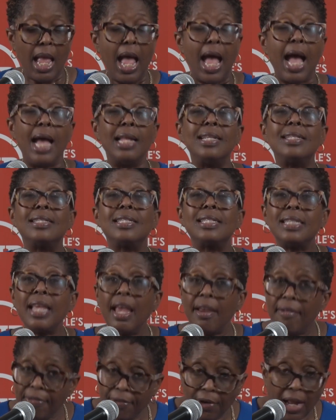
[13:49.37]
And
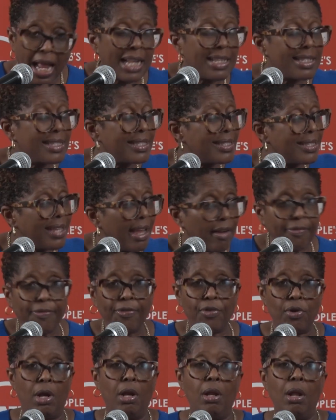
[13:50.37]
at
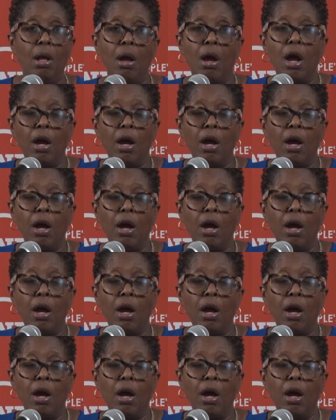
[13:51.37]
several